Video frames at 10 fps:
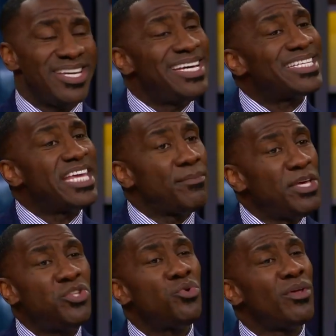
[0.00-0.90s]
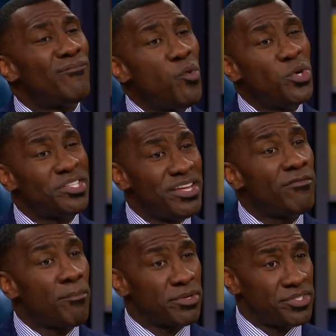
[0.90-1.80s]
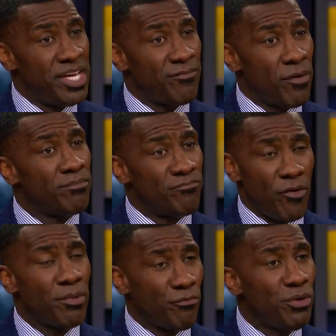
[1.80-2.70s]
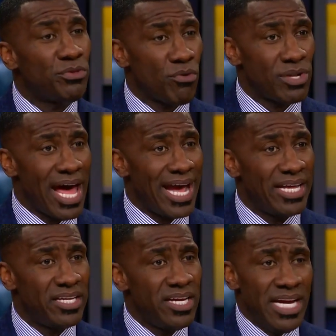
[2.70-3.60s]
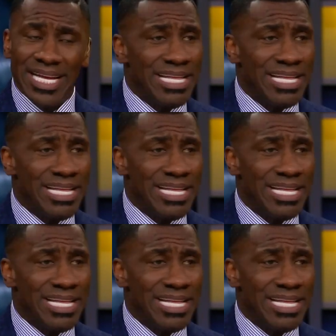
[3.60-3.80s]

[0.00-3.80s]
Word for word: Skip, he's shooting 47% from the free throw line.